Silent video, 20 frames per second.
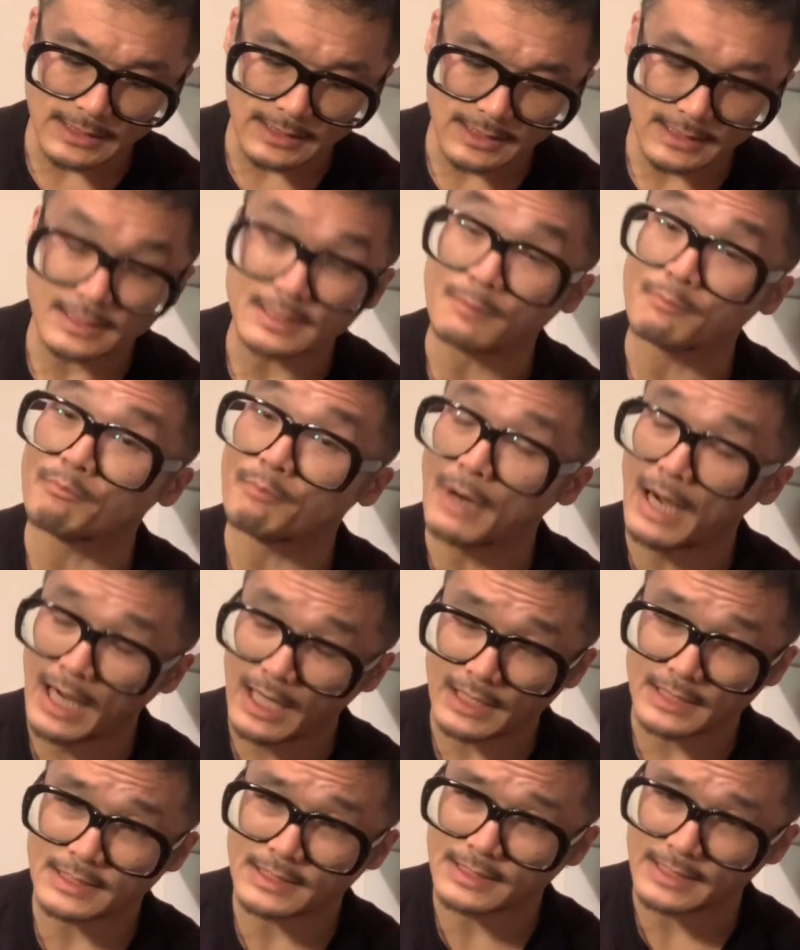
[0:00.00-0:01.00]
is a
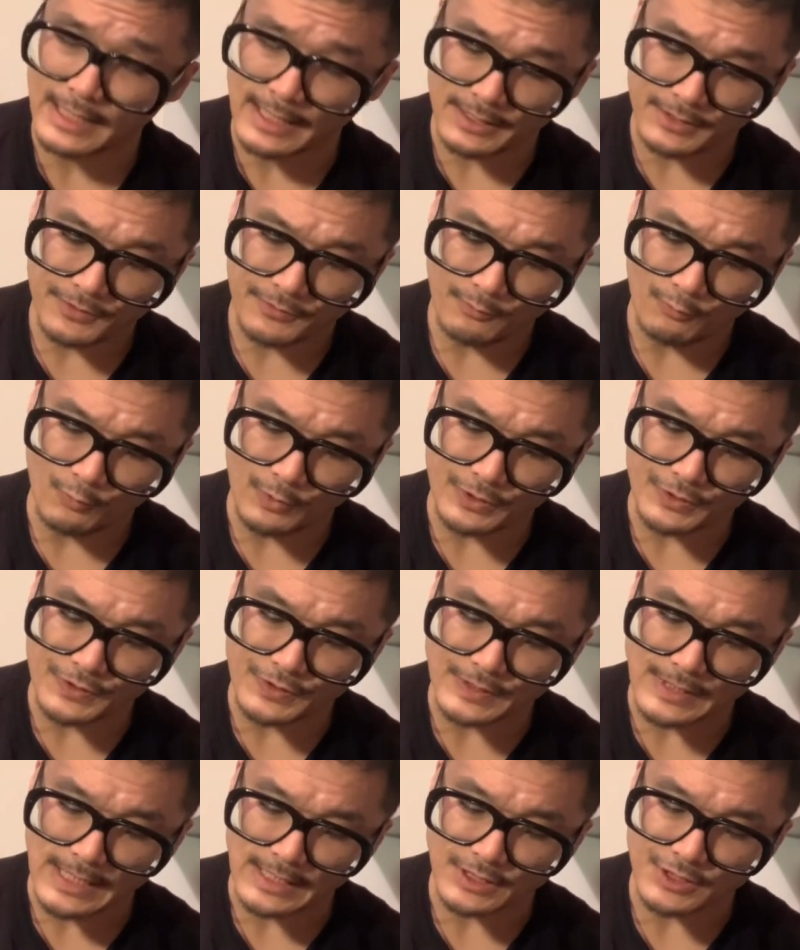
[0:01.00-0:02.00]
box set, which
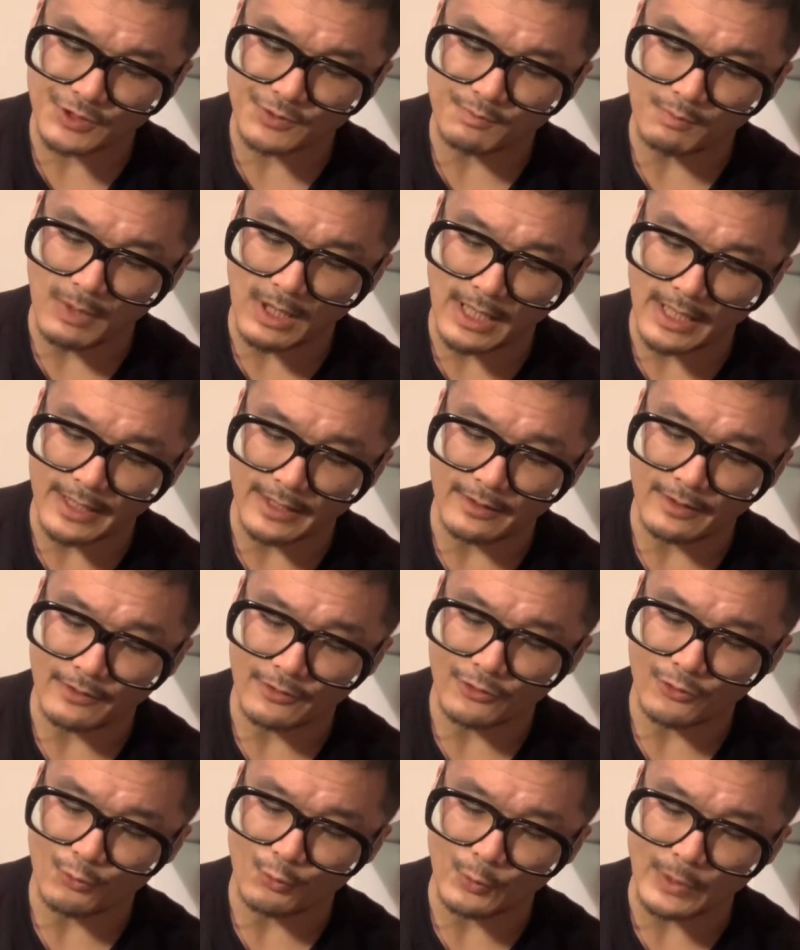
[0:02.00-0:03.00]
is at Spine
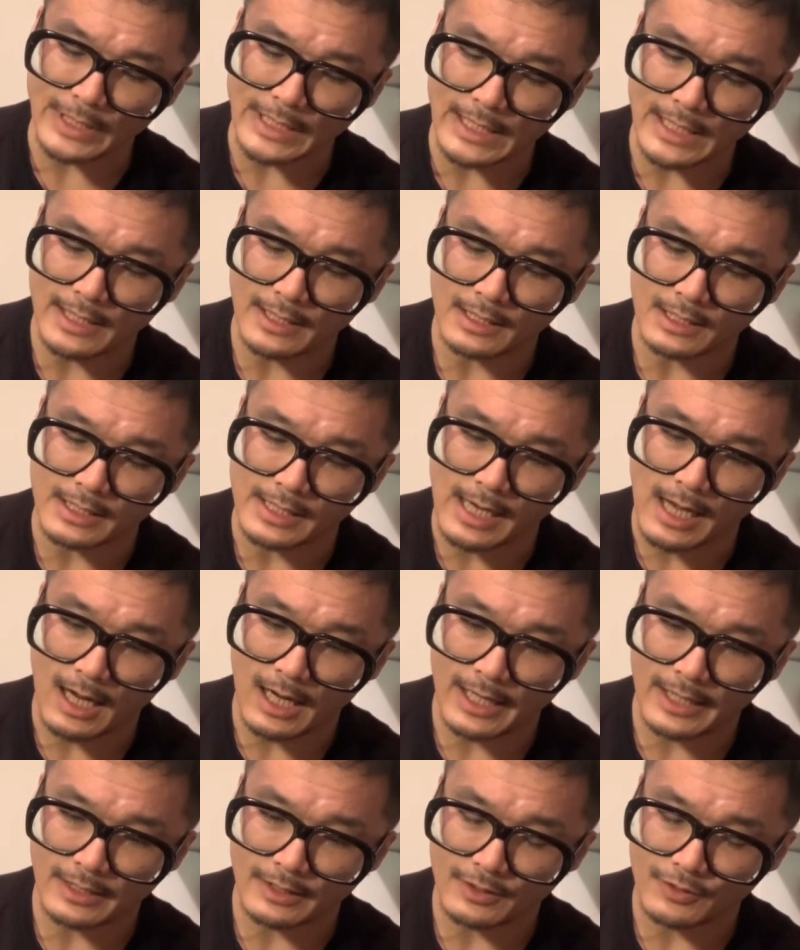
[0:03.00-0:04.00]

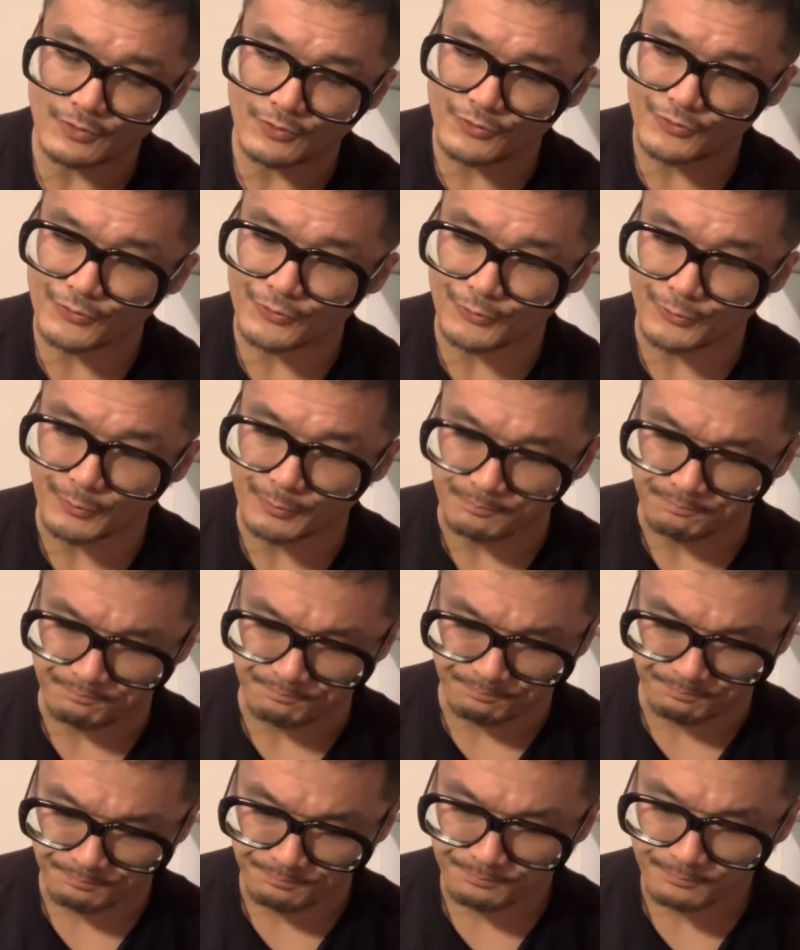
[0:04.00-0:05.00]
392.
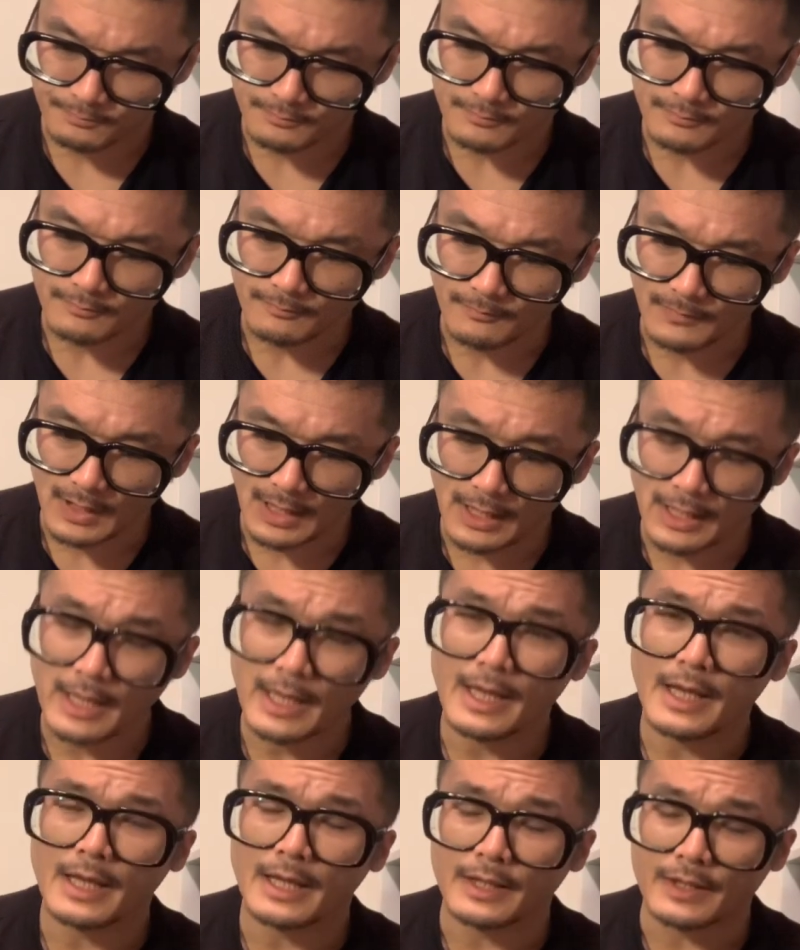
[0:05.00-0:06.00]

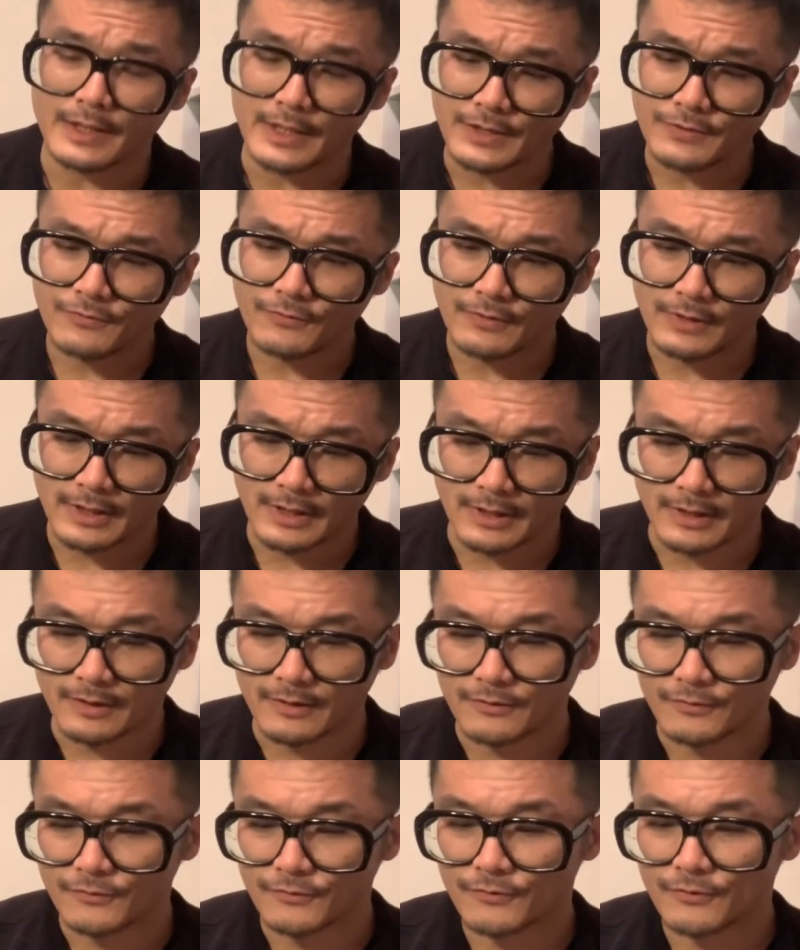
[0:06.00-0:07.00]
This
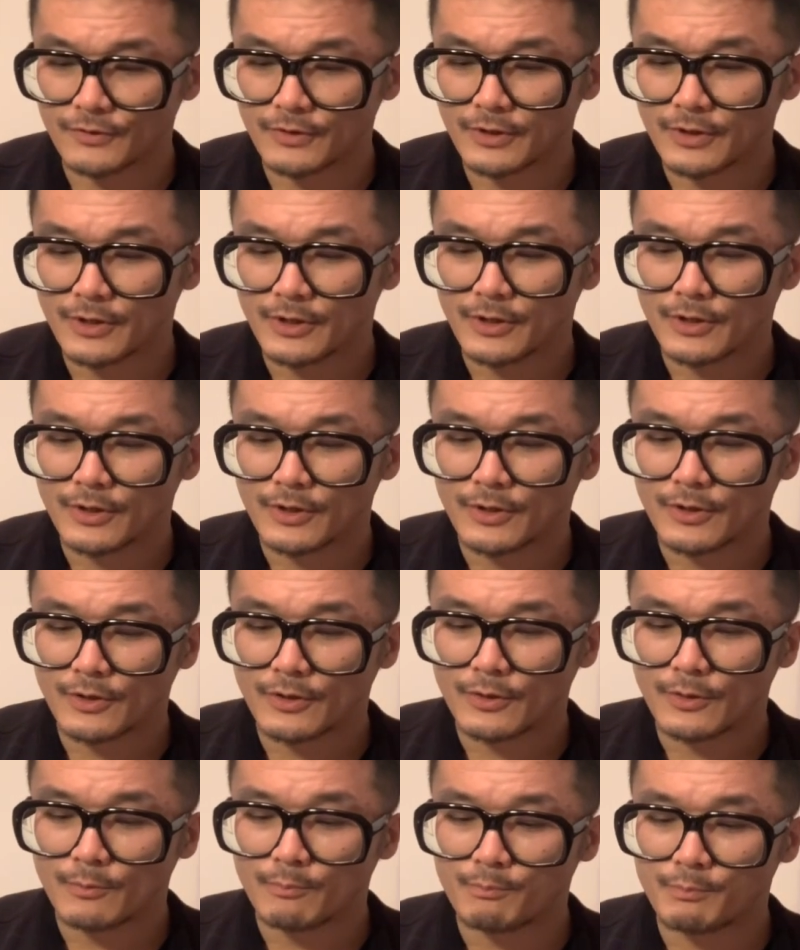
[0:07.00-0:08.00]
is
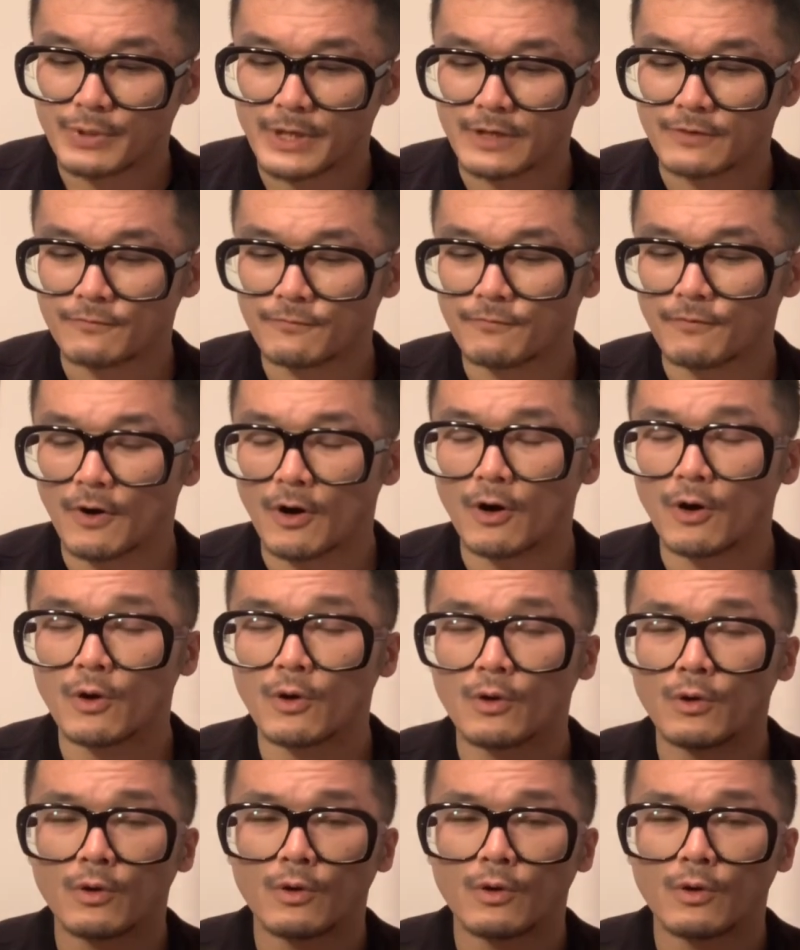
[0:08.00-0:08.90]
Pitfall,